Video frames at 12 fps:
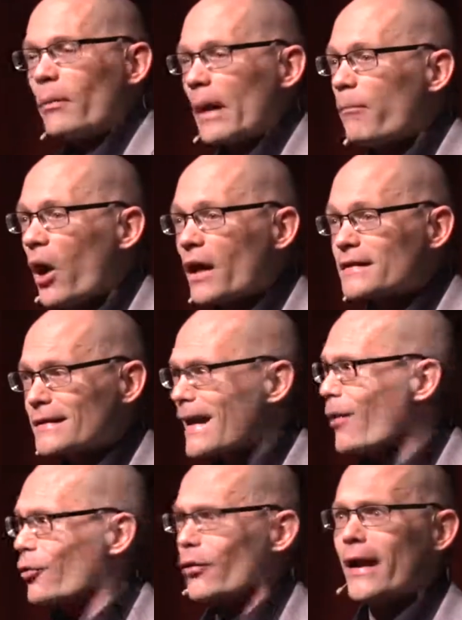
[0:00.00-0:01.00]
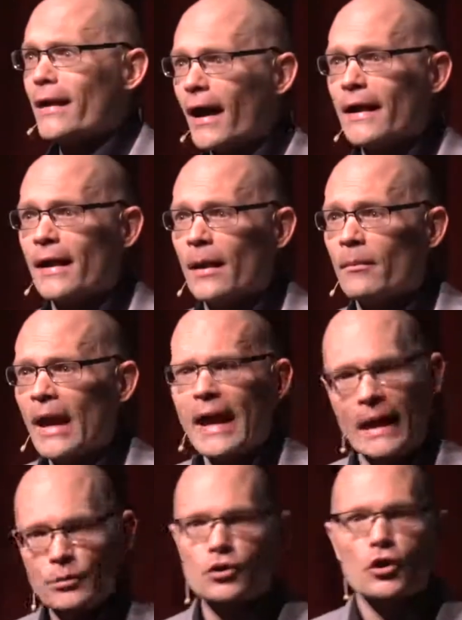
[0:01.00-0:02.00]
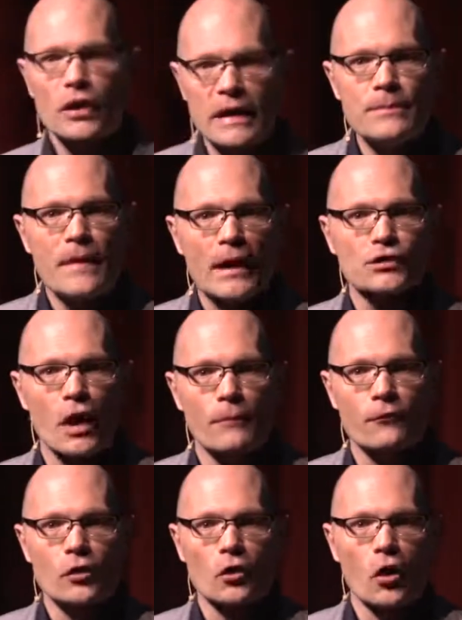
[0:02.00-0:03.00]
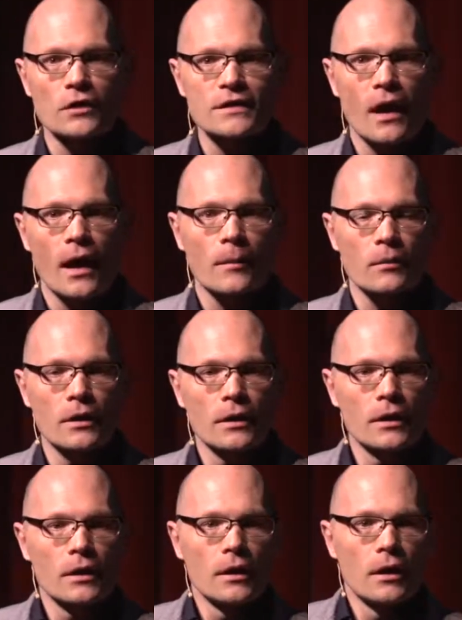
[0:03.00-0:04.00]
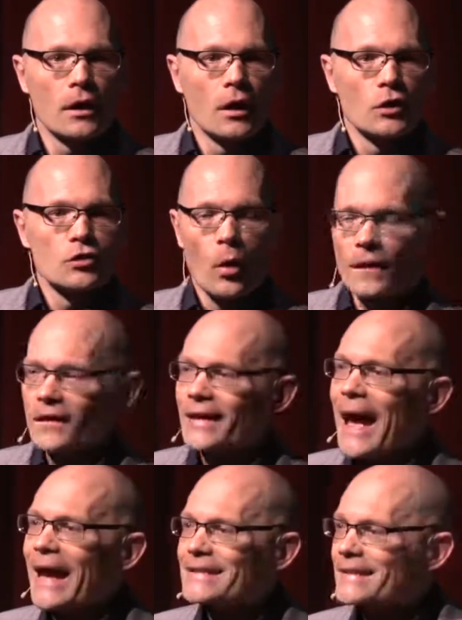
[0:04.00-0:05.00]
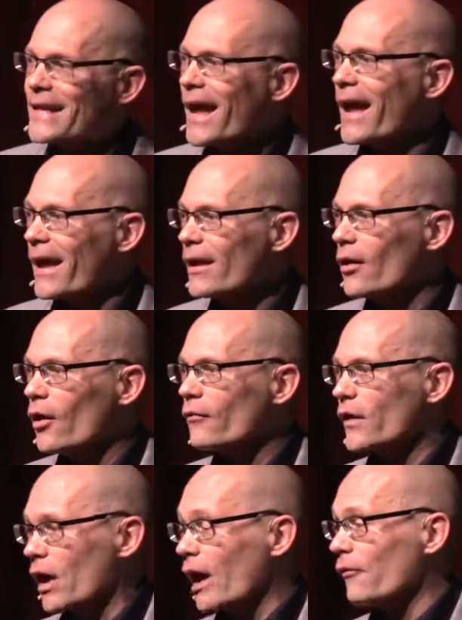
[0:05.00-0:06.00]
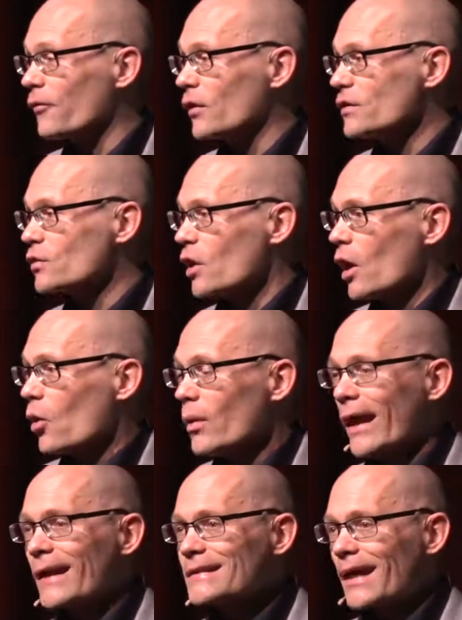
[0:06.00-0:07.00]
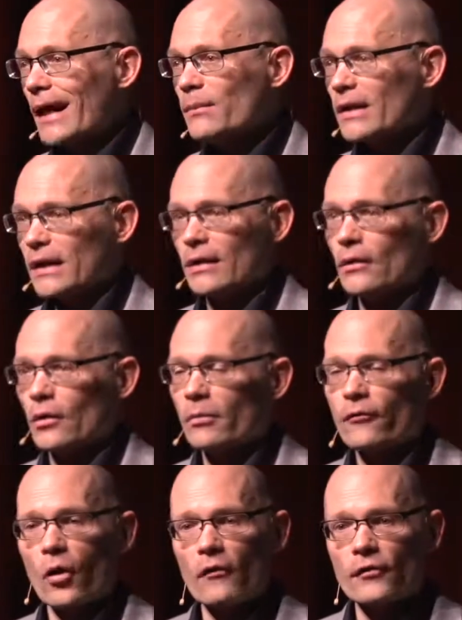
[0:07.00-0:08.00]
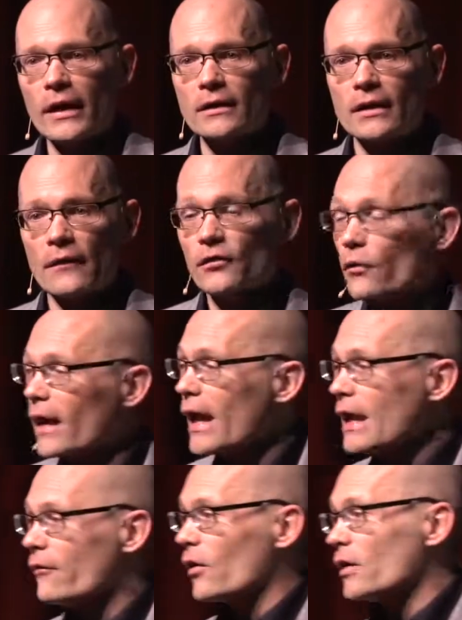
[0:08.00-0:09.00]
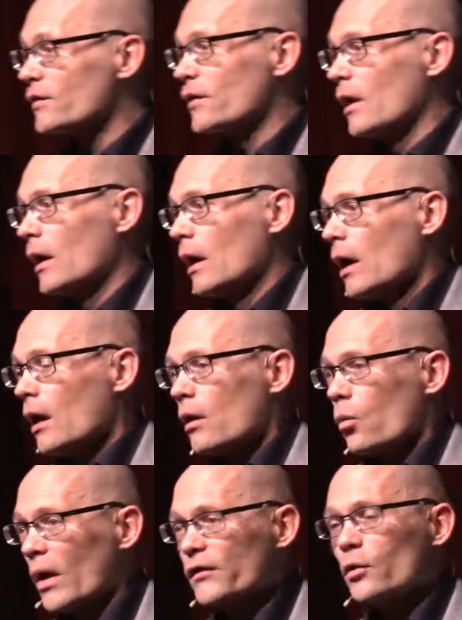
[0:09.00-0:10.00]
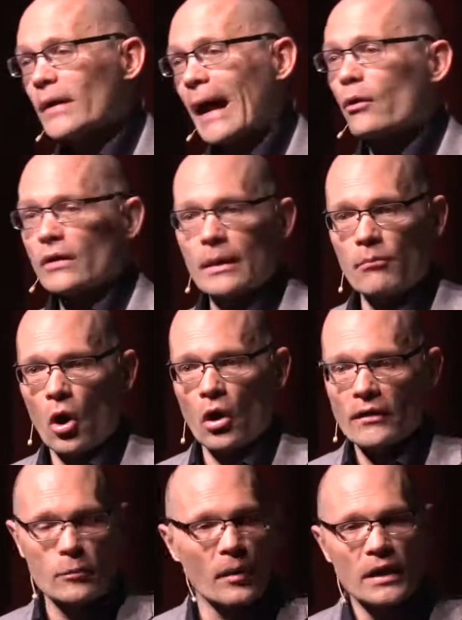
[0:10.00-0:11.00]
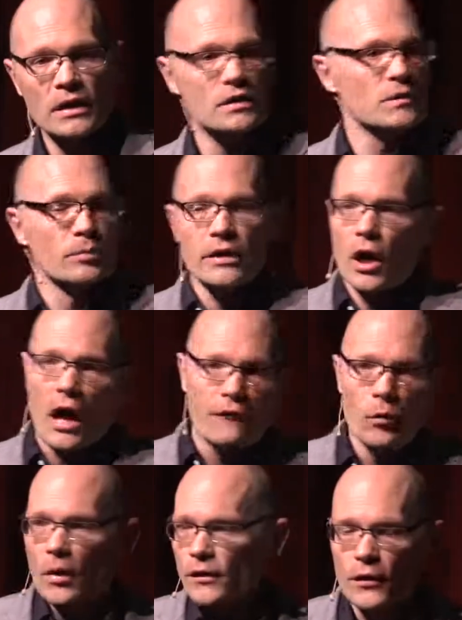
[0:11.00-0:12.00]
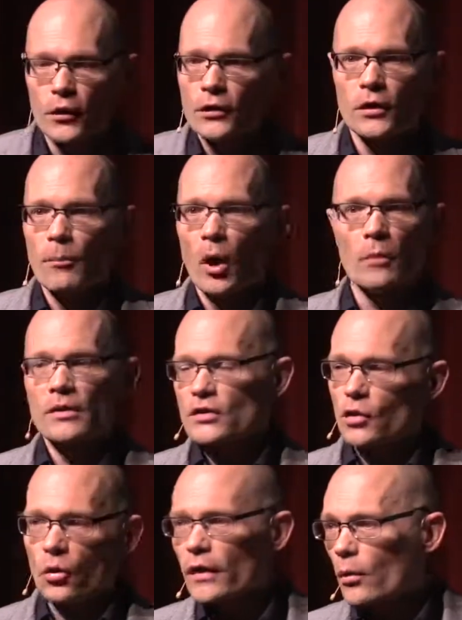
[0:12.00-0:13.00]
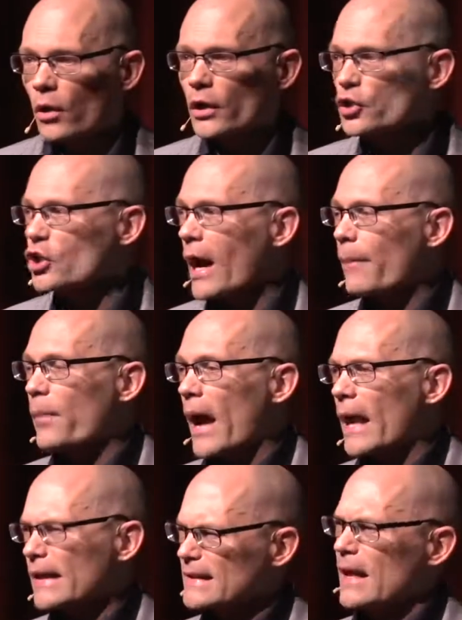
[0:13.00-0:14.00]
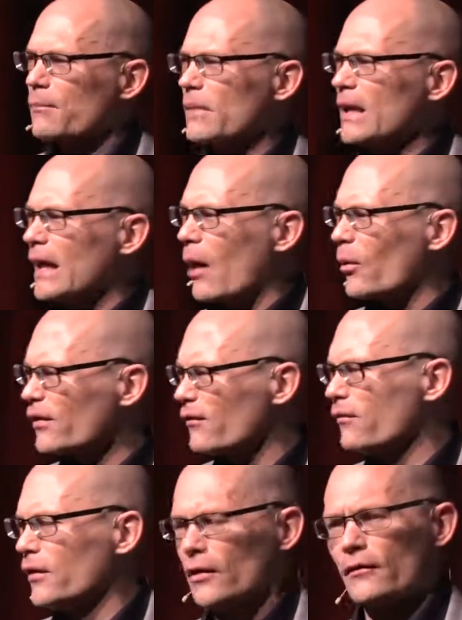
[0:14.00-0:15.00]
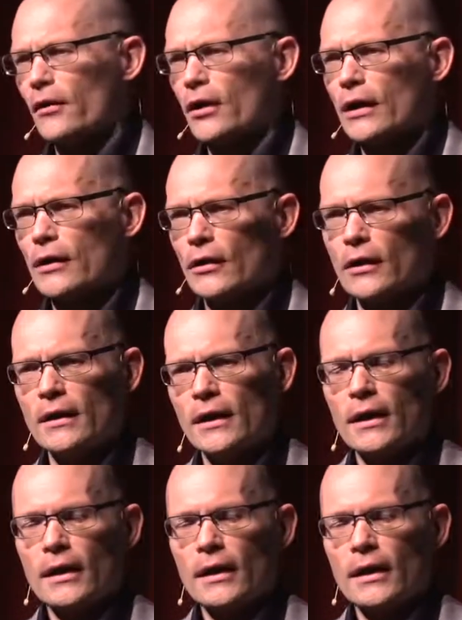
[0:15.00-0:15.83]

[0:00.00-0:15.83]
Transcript: my bosses how great I am, and I'm sure to keep that job for a long time. So on the last day of the conference, we had time to kill before our flight left. So the 8 of us went to an outlet mall. Everybody split off and went to their department store they wanted to shop at, except me. I wasn't feeling very good.